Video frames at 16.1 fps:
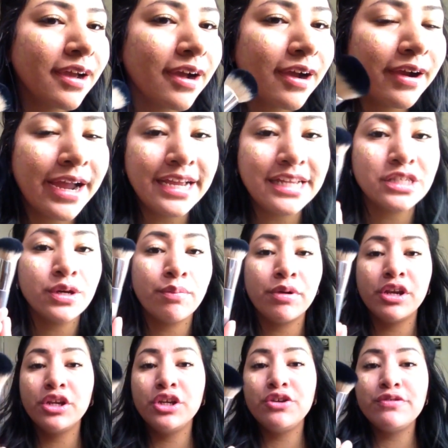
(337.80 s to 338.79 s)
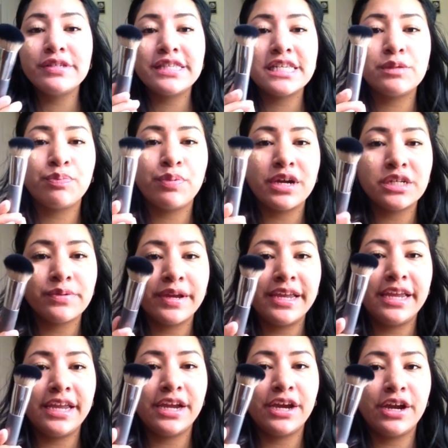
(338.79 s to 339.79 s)
All right, so I'm going to use this brush right
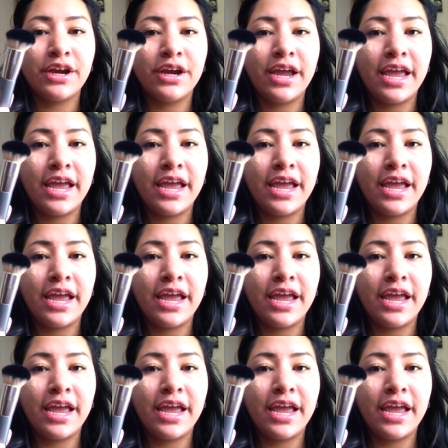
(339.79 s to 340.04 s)
here,